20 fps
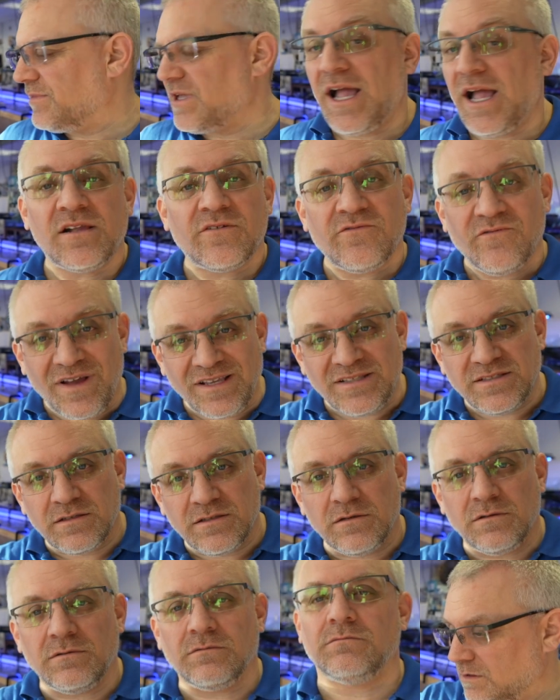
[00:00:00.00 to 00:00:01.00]

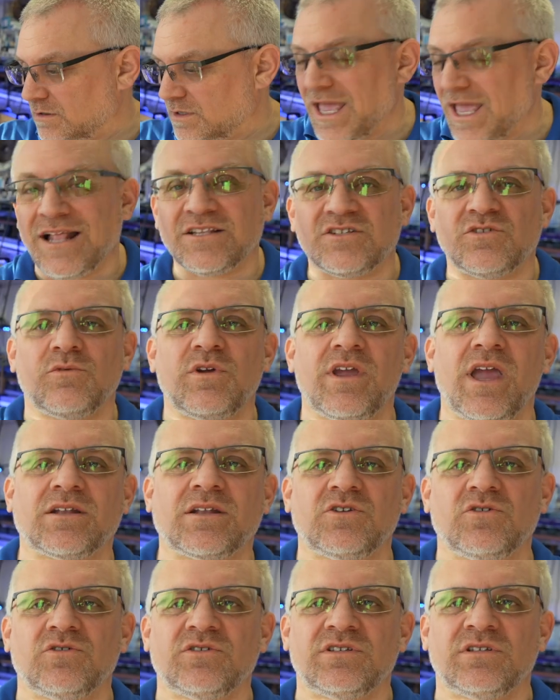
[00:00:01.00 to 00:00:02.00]
Kalkwasser, calcium
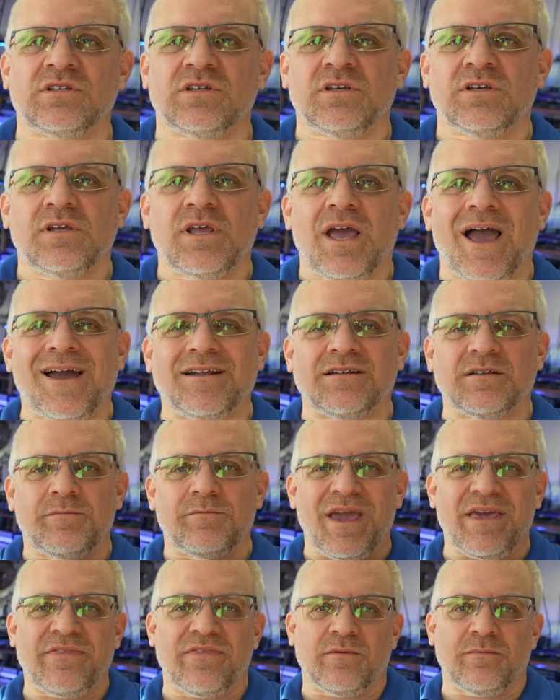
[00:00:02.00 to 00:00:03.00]
reactors are the
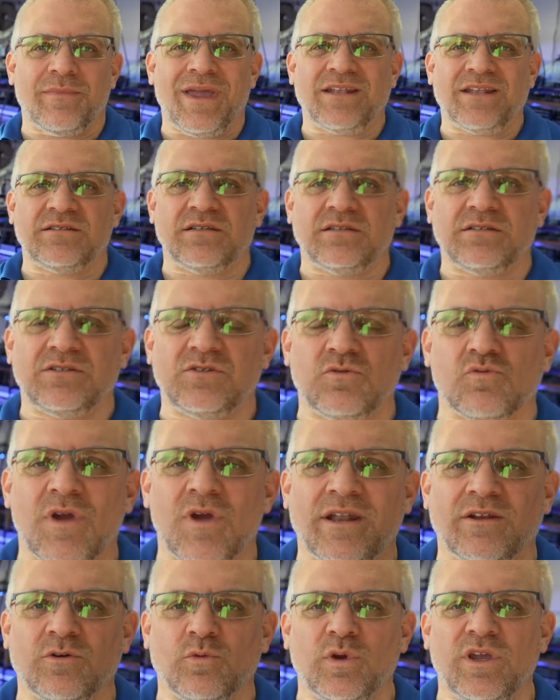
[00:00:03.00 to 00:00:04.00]
better methods to
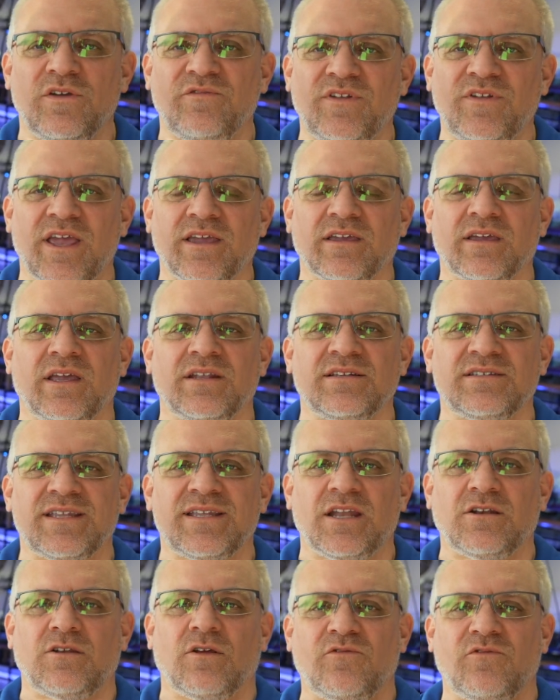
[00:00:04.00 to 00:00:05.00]
run a reef tank
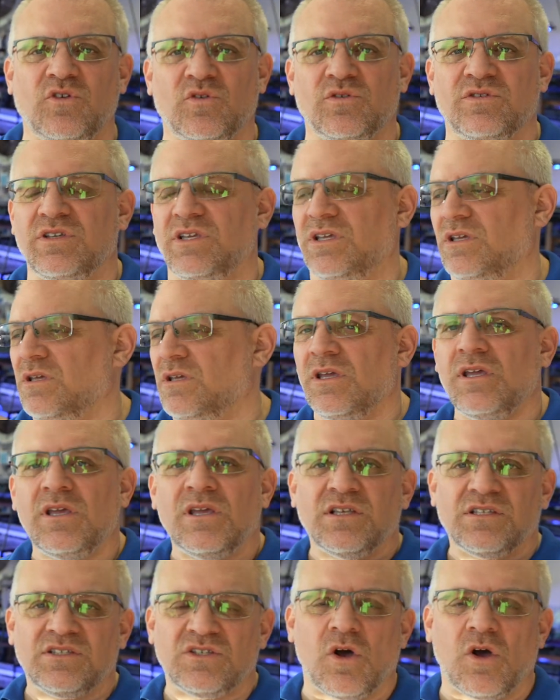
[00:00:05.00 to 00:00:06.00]
instead of using
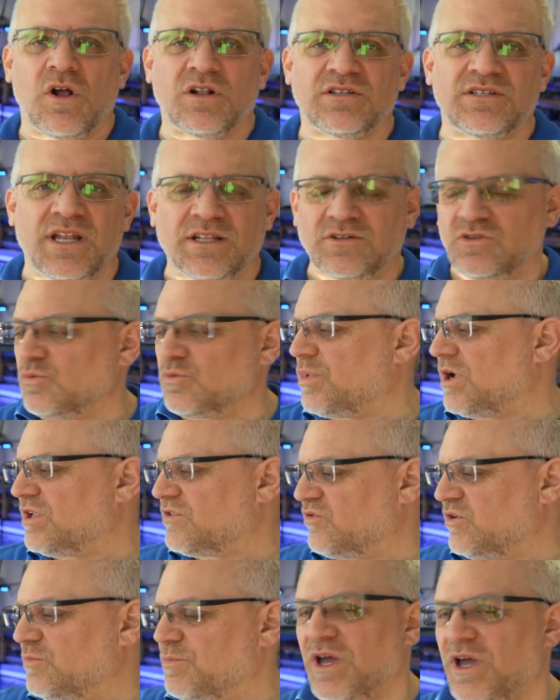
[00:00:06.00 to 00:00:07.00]
salts like two-part,
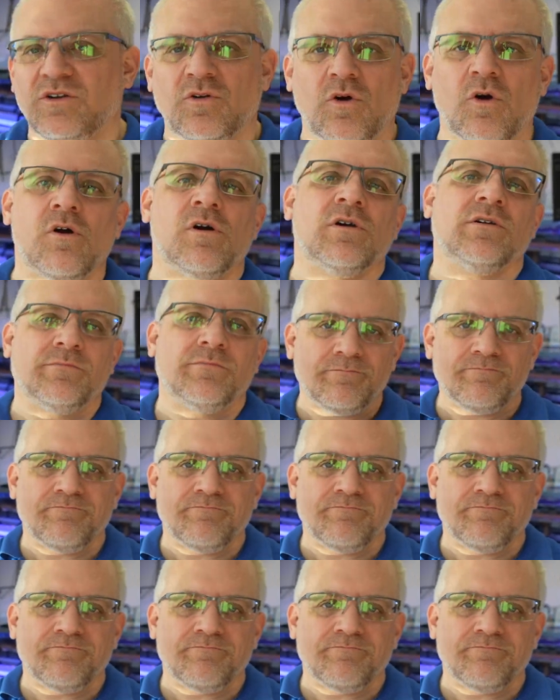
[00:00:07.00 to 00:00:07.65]
three-part, or